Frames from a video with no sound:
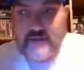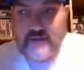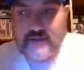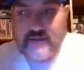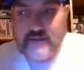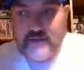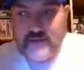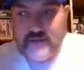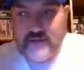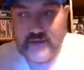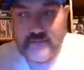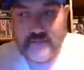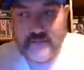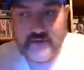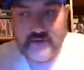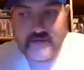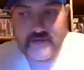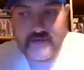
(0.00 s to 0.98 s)
I mean, the
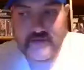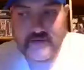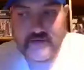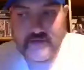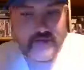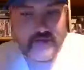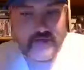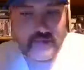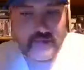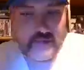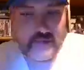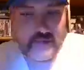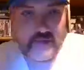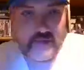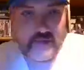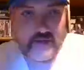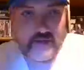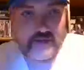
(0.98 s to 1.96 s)
man, I think he
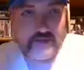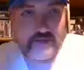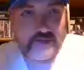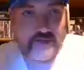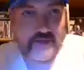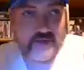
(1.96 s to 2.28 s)
had 20,